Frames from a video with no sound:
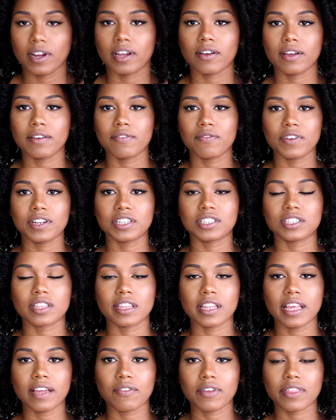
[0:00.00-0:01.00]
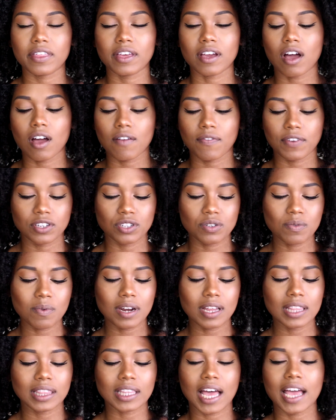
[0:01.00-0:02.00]
I go ahead and finish everything off, I do
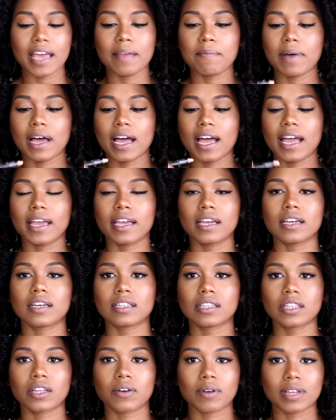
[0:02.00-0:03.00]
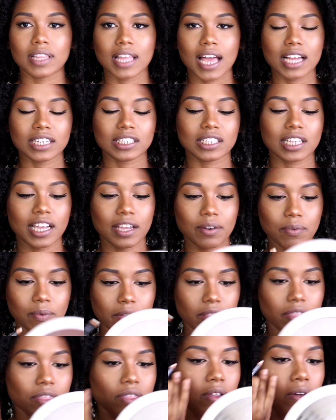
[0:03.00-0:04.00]
wanna line my lower lash line
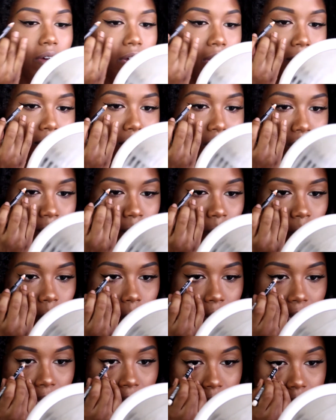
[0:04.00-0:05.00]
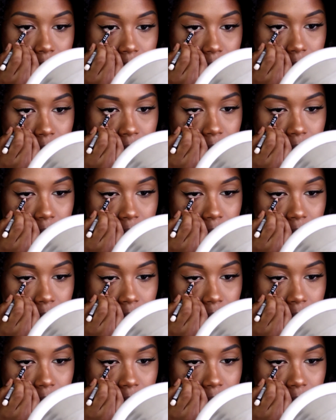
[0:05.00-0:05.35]
with some white